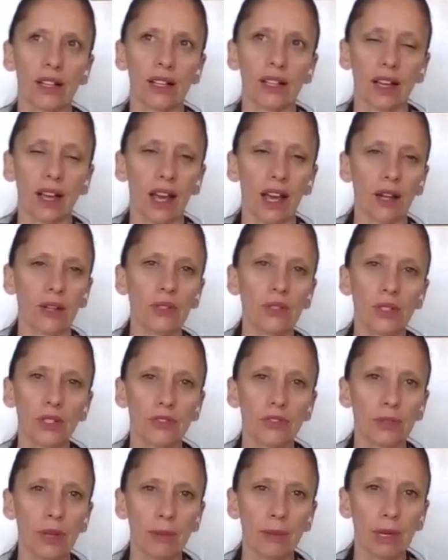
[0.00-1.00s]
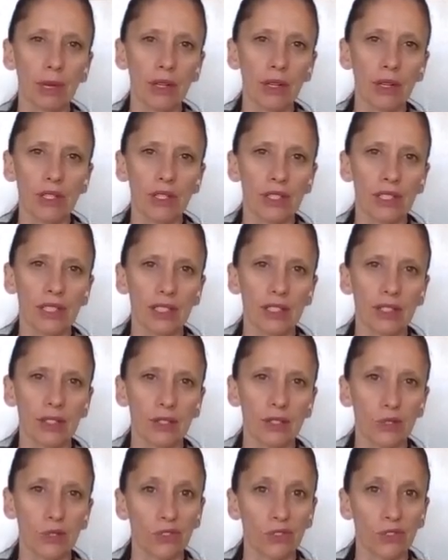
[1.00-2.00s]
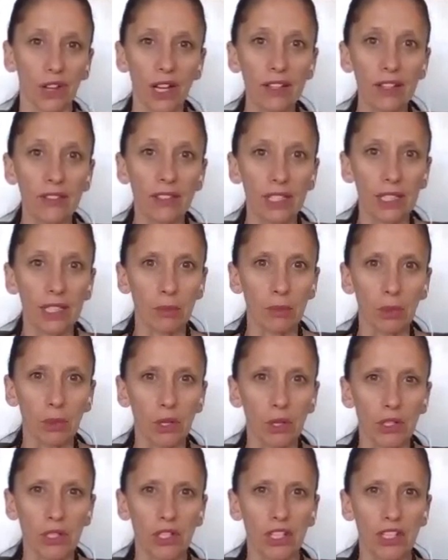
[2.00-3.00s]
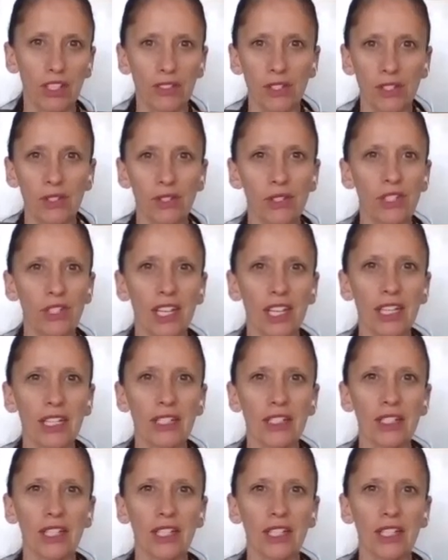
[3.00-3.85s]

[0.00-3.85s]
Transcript: I don't know if my marriage is going to survive any more shifts or change.